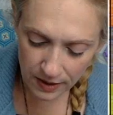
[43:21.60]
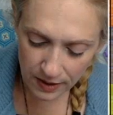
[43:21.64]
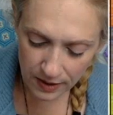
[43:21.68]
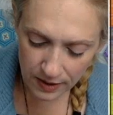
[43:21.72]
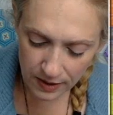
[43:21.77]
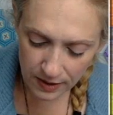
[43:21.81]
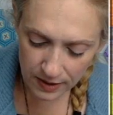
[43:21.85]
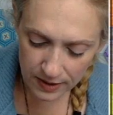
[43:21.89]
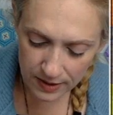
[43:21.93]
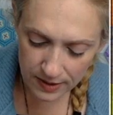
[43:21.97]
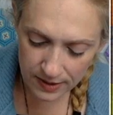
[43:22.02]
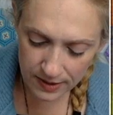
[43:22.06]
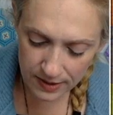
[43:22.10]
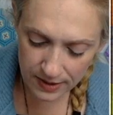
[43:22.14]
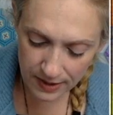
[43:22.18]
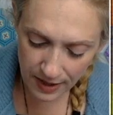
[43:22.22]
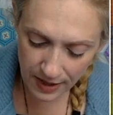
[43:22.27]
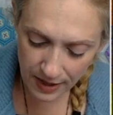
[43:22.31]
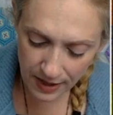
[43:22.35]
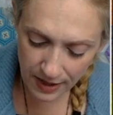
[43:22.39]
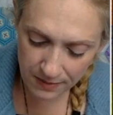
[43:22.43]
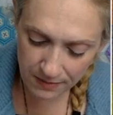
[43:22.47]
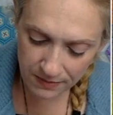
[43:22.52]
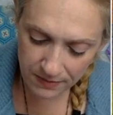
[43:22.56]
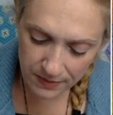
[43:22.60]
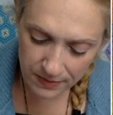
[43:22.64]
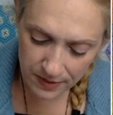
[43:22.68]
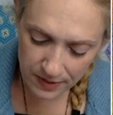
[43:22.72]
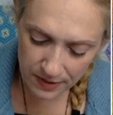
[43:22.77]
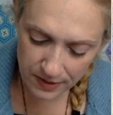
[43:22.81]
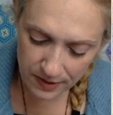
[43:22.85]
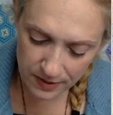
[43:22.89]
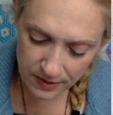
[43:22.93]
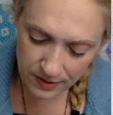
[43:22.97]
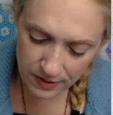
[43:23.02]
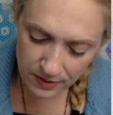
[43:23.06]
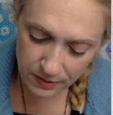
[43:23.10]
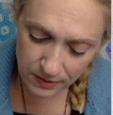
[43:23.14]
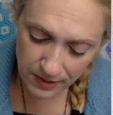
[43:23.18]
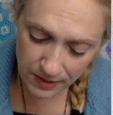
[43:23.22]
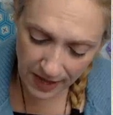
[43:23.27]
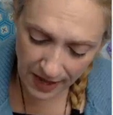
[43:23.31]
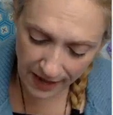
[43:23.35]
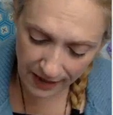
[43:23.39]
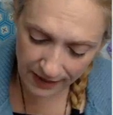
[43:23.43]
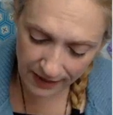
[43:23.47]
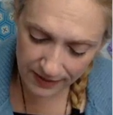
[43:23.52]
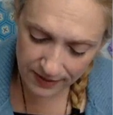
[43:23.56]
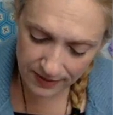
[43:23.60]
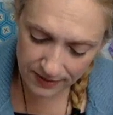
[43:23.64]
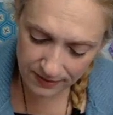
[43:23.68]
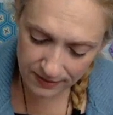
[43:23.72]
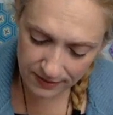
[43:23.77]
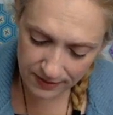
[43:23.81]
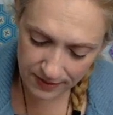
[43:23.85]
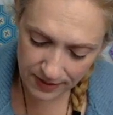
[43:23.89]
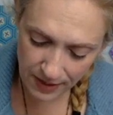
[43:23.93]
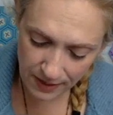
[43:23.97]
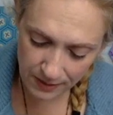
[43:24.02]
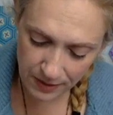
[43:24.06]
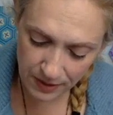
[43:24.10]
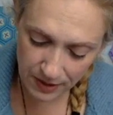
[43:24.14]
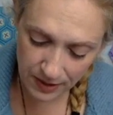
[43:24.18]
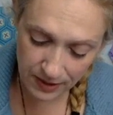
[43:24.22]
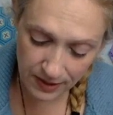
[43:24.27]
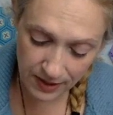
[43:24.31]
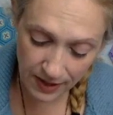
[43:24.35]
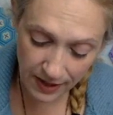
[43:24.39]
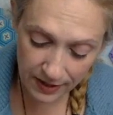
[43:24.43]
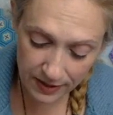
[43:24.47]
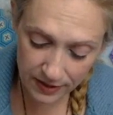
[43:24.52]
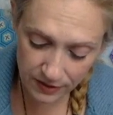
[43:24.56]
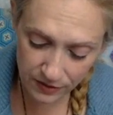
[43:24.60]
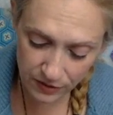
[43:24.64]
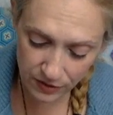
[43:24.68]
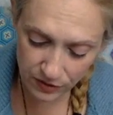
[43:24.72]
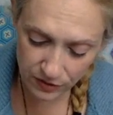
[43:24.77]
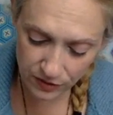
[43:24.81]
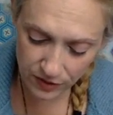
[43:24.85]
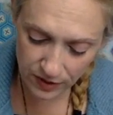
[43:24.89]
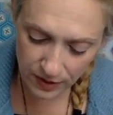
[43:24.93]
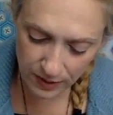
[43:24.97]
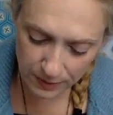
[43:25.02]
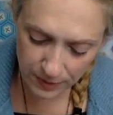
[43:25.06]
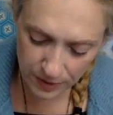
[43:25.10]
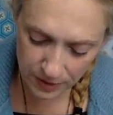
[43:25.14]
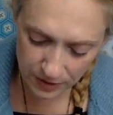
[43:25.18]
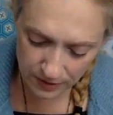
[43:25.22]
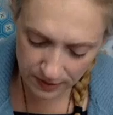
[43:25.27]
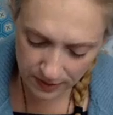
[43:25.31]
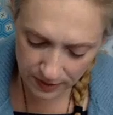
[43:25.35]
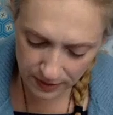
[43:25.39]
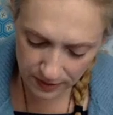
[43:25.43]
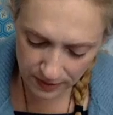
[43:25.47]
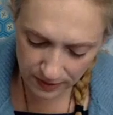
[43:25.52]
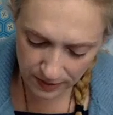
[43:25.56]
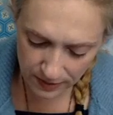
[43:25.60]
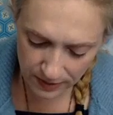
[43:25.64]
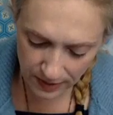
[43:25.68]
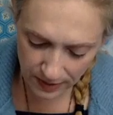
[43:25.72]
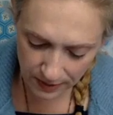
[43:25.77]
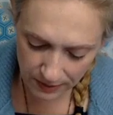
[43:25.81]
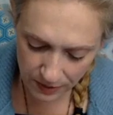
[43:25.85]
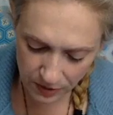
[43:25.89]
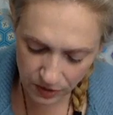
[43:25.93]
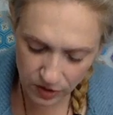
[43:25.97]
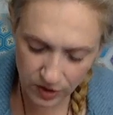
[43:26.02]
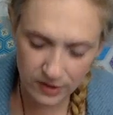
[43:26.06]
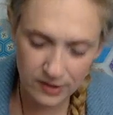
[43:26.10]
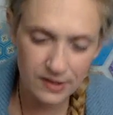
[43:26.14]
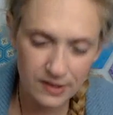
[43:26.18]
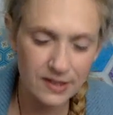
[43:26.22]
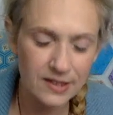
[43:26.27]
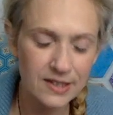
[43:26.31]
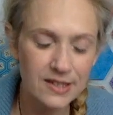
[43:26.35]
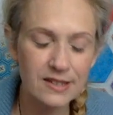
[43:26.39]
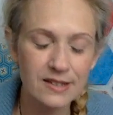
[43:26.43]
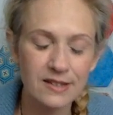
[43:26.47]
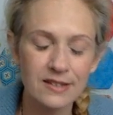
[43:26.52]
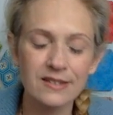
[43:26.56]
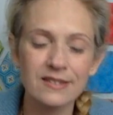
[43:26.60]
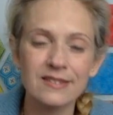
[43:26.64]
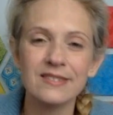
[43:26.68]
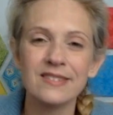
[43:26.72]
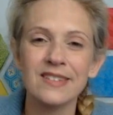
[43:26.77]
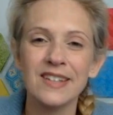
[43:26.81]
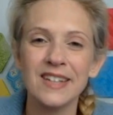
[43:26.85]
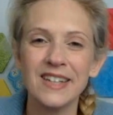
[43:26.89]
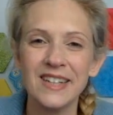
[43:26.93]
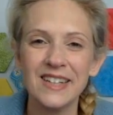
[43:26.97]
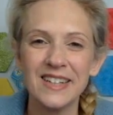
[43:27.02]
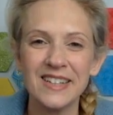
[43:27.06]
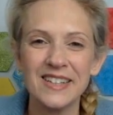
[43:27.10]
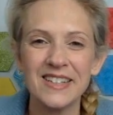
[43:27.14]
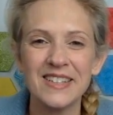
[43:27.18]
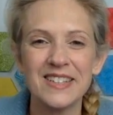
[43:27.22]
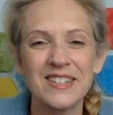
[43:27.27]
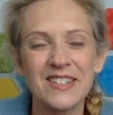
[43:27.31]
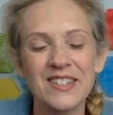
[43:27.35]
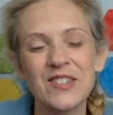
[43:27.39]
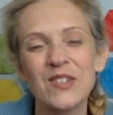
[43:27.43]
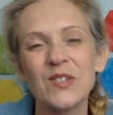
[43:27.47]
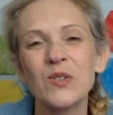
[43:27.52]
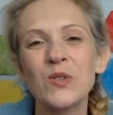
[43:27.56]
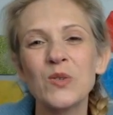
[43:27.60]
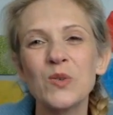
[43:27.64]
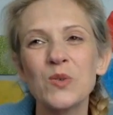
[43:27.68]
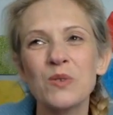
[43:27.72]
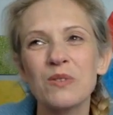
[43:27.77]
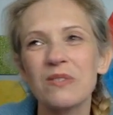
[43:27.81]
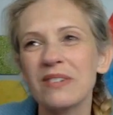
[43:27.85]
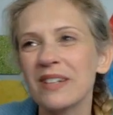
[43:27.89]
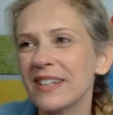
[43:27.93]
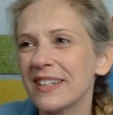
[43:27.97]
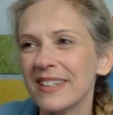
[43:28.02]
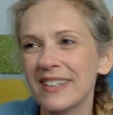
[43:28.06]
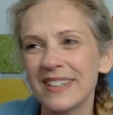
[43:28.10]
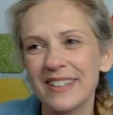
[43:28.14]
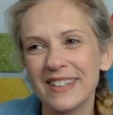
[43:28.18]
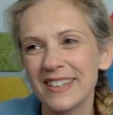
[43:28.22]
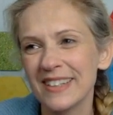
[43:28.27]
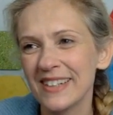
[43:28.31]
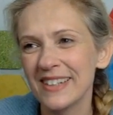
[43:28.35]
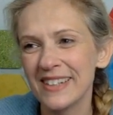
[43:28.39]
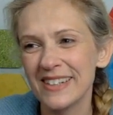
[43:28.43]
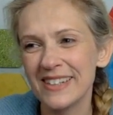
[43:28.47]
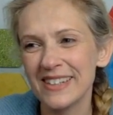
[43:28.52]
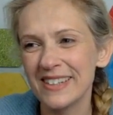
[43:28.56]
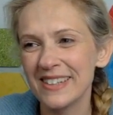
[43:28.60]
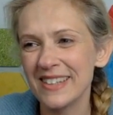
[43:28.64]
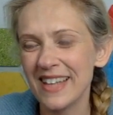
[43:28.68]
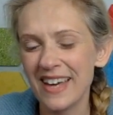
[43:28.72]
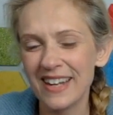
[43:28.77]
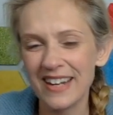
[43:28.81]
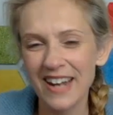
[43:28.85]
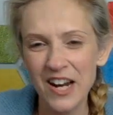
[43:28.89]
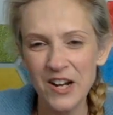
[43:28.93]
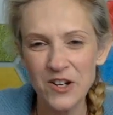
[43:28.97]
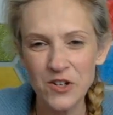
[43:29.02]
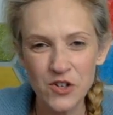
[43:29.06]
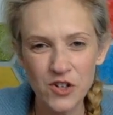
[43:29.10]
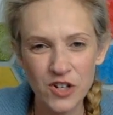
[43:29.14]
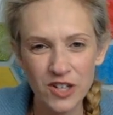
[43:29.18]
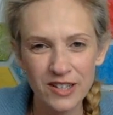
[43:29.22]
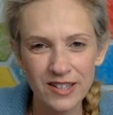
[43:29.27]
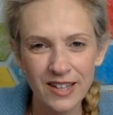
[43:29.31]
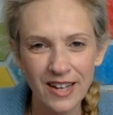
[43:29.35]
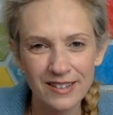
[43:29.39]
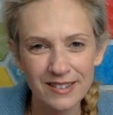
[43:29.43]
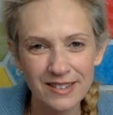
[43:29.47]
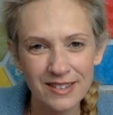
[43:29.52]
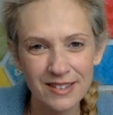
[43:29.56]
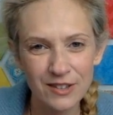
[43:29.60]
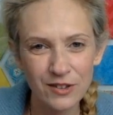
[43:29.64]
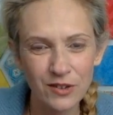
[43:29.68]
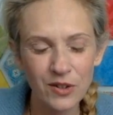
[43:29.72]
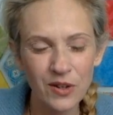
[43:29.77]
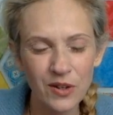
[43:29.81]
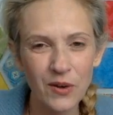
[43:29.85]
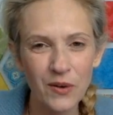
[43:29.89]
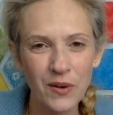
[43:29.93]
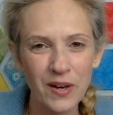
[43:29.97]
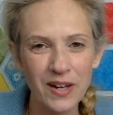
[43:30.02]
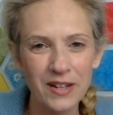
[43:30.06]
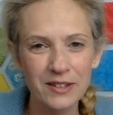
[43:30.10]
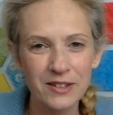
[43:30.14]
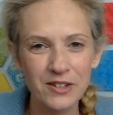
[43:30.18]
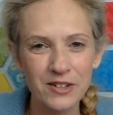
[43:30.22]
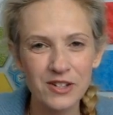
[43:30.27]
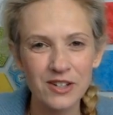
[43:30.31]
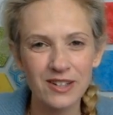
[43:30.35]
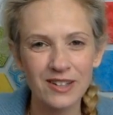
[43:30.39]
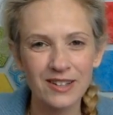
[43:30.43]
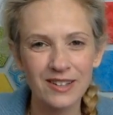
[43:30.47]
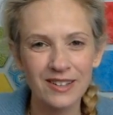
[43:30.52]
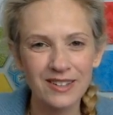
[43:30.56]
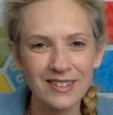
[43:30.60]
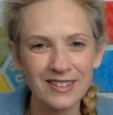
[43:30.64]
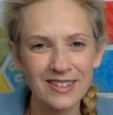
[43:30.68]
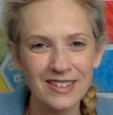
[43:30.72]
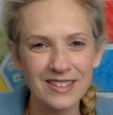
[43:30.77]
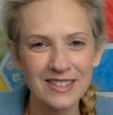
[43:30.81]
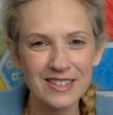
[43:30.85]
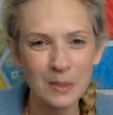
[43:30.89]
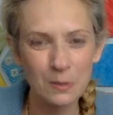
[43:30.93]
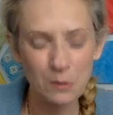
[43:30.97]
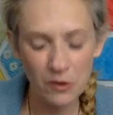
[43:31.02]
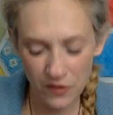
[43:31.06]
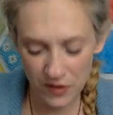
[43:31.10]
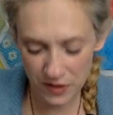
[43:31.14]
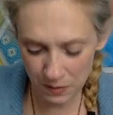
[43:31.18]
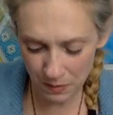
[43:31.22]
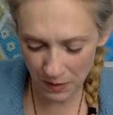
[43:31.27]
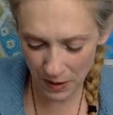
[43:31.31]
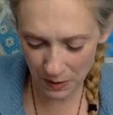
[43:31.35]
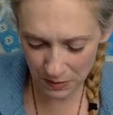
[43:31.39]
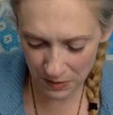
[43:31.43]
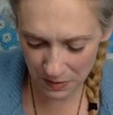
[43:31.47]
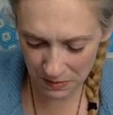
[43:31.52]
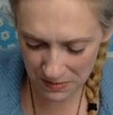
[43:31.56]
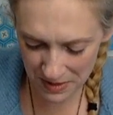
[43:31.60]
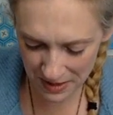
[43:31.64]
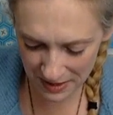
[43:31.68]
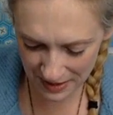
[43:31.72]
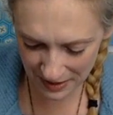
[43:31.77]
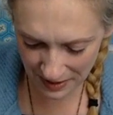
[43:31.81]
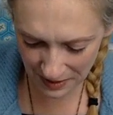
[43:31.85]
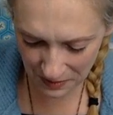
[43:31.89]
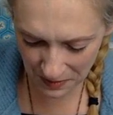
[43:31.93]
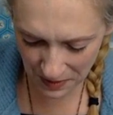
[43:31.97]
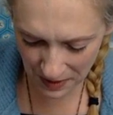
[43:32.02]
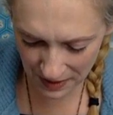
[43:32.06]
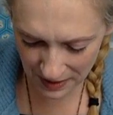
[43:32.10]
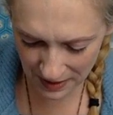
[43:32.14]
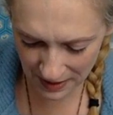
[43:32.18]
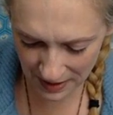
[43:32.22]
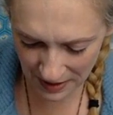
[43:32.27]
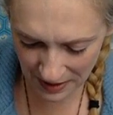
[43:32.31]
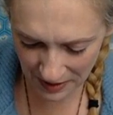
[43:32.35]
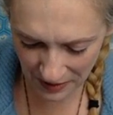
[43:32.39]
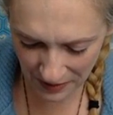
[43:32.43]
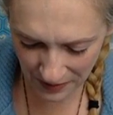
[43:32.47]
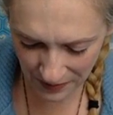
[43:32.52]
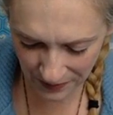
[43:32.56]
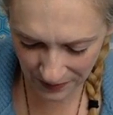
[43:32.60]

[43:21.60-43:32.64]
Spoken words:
This is a time to relax, a time to connect if you feel up to it, a time to just listen to that energy, that studio energy that some of us might be missing right now.